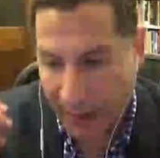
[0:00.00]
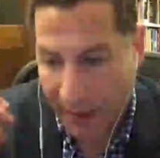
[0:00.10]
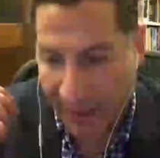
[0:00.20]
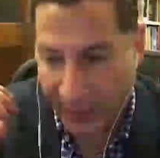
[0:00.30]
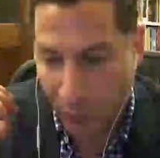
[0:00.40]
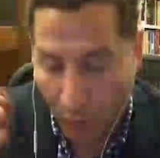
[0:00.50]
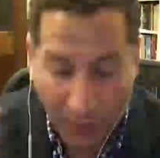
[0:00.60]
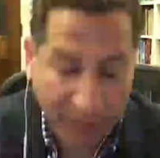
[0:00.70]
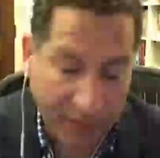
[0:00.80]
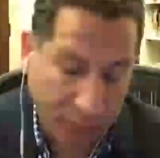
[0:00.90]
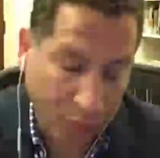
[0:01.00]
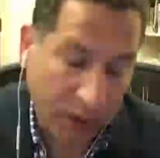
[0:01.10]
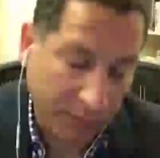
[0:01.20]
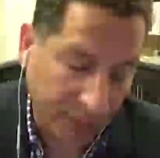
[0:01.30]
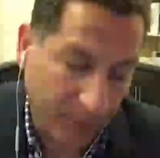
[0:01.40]
and one of
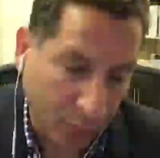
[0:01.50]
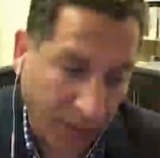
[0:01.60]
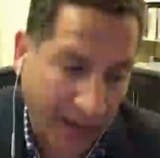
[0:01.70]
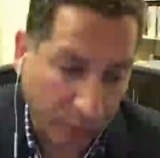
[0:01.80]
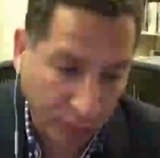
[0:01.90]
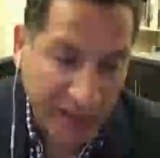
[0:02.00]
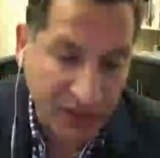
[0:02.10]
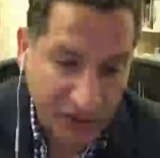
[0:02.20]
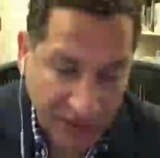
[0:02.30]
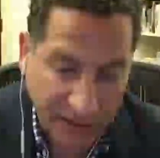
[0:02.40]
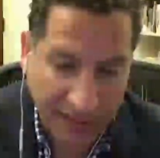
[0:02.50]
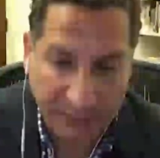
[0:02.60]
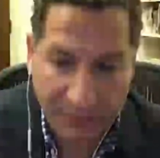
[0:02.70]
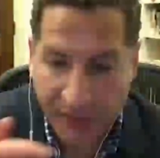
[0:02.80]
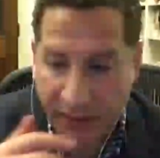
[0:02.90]
the more outrageous
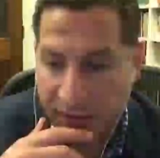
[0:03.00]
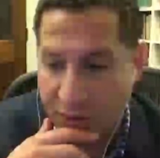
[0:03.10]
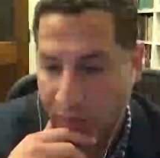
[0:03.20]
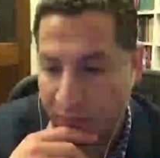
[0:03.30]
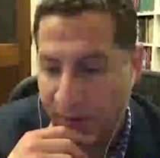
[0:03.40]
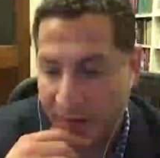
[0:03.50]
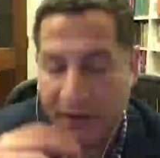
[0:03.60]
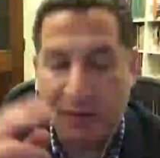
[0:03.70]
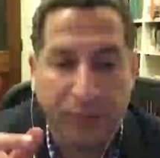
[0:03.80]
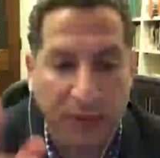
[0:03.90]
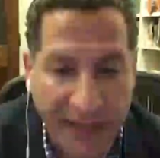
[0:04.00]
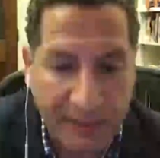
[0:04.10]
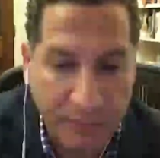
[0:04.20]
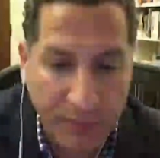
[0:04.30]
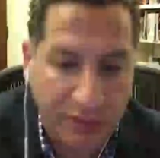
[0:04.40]
claims is, quite frankly, to
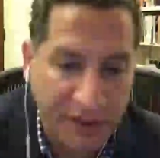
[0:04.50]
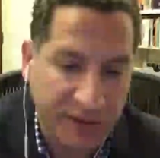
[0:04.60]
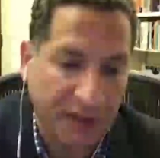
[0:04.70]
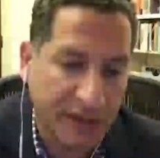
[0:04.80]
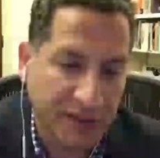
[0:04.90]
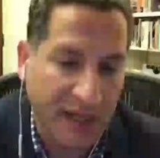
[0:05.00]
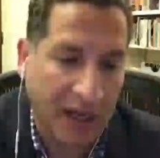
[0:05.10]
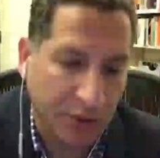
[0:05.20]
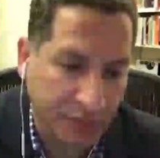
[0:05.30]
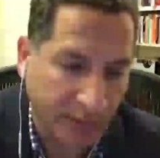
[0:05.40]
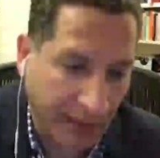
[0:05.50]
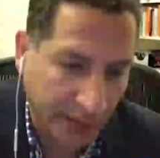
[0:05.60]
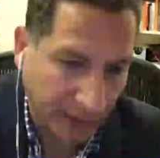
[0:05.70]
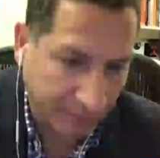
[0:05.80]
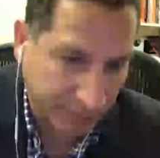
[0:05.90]
blame Middle East studies scholars for
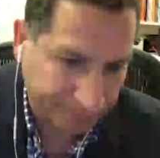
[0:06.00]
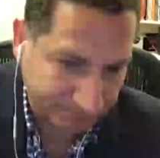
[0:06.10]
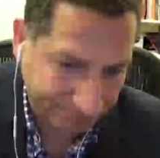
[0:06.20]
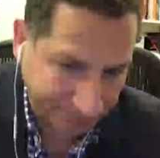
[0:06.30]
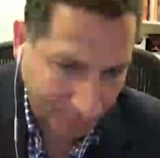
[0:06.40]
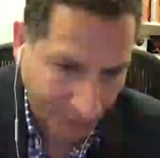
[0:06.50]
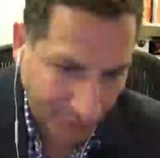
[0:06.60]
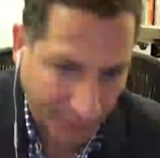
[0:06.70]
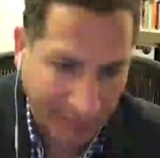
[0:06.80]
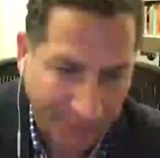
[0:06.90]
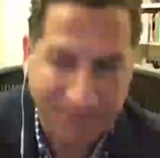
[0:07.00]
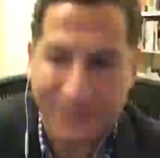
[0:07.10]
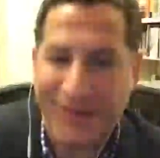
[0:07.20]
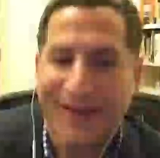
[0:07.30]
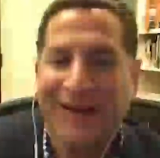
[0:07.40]
9/11. Okay,
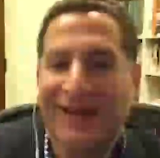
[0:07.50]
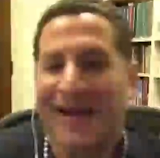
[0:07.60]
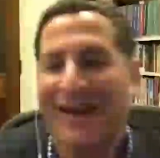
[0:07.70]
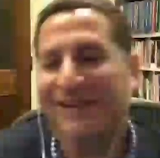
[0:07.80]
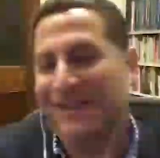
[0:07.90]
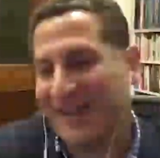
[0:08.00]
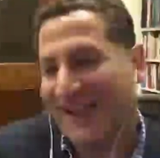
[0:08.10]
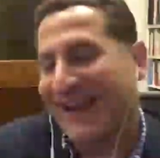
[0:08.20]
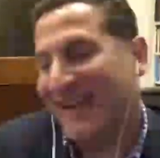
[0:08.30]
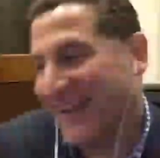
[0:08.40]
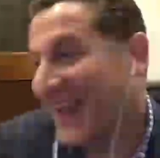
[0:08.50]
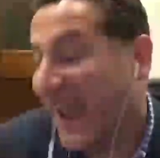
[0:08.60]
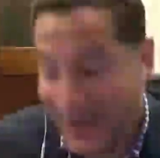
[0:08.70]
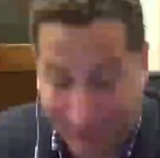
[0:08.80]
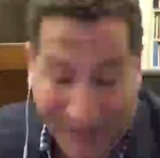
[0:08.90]
is to say
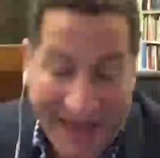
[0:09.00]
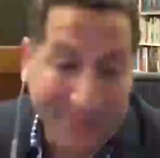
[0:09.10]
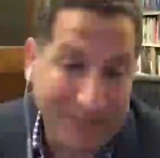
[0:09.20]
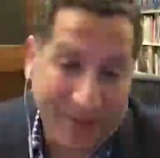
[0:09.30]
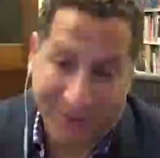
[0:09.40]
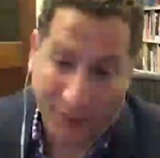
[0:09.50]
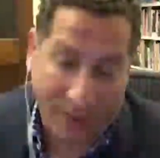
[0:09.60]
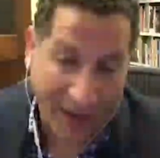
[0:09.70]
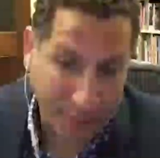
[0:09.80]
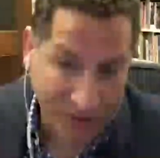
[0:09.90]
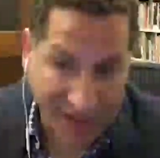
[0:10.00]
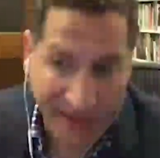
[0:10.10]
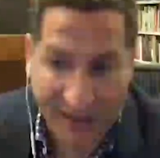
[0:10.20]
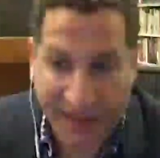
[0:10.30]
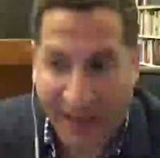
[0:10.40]
and blame Edward
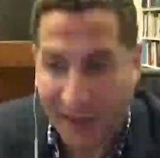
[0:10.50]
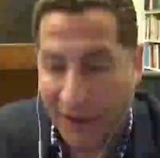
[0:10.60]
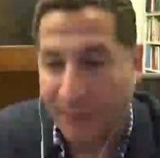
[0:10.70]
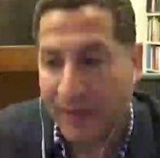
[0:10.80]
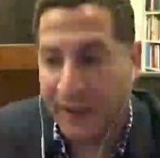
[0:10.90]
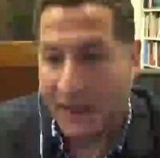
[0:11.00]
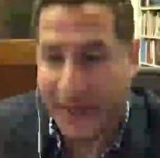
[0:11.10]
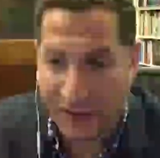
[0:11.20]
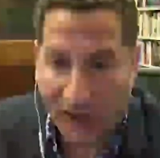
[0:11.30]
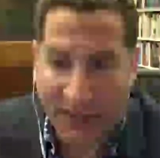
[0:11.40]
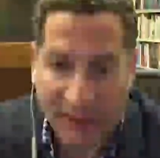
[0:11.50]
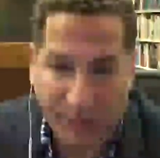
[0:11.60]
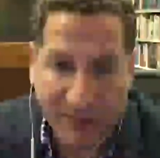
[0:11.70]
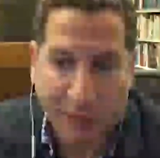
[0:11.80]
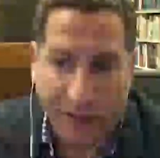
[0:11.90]
Said at Columbia and John
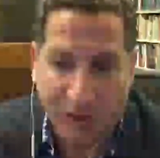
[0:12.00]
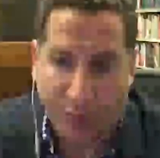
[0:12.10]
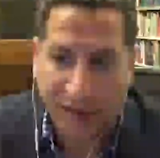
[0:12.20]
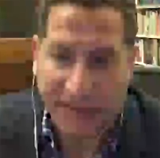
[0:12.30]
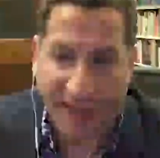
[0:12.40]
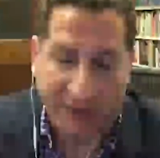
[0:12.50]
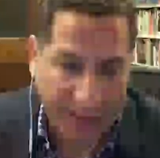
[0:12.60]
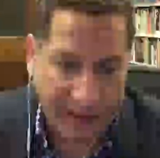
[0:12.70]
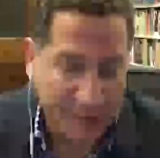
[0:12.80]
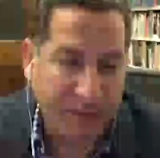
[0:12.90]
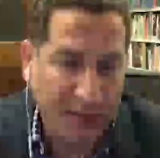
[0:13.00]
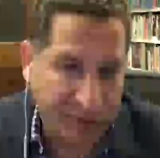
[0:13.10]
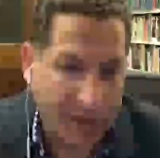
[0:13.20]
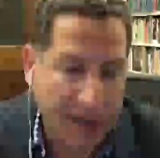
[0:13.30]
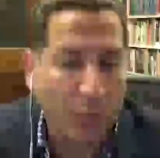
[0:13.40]
Esposito at Georgetown as being
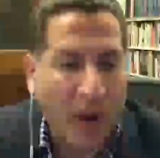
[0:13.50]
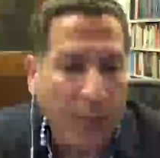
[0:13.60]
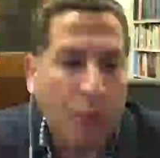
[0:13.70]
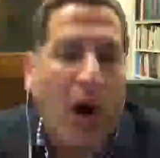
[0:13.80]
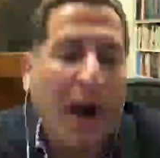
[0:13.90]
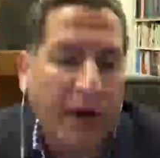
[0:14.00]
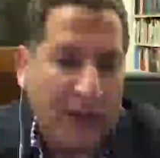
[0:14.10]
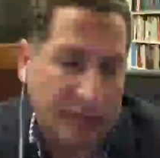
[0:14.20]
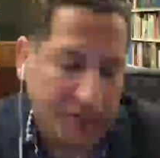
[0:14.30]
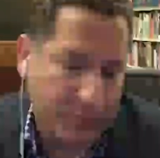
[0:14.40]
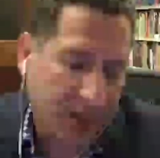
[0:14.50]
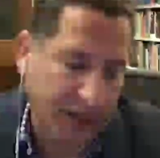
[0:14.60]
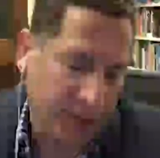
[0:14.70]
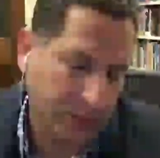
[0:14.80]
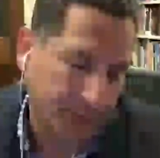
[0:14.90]
responsible. And why are they
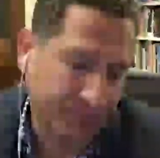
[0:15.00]
responsible?